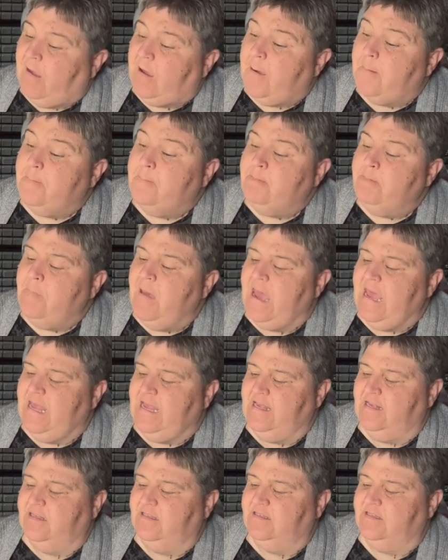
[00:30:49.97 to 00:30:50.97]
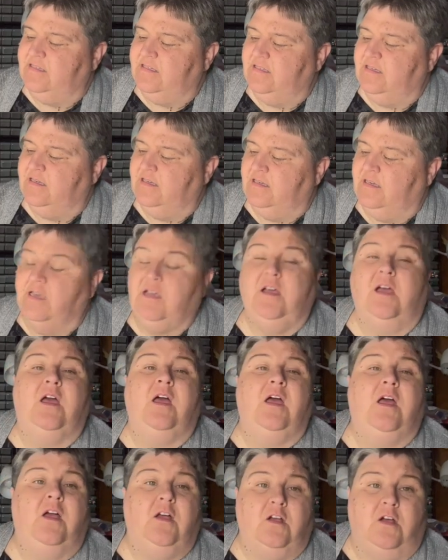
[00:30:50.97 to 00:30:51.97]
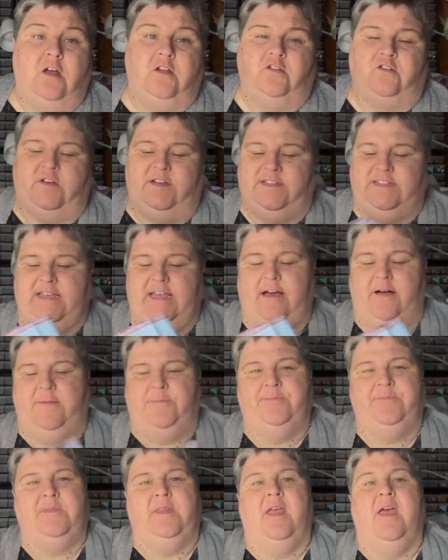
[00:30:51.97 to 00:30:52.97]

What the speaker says: May's country sale.